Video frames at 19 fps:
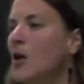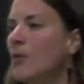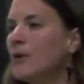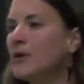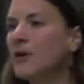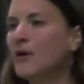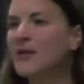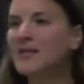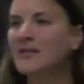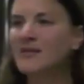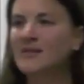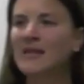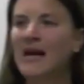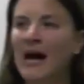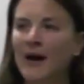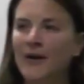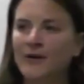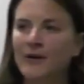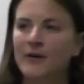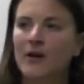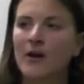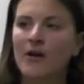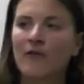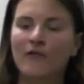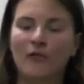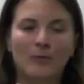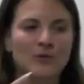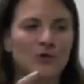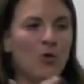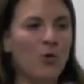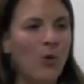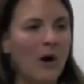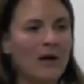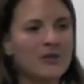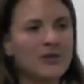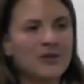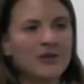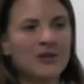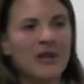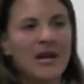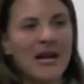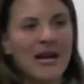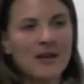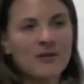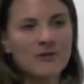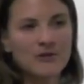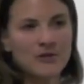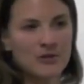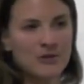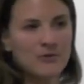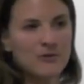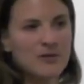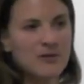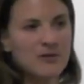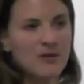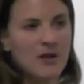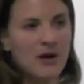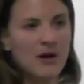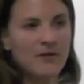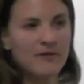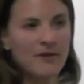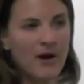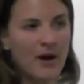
We know that Saturn forms quadrature angles to itself,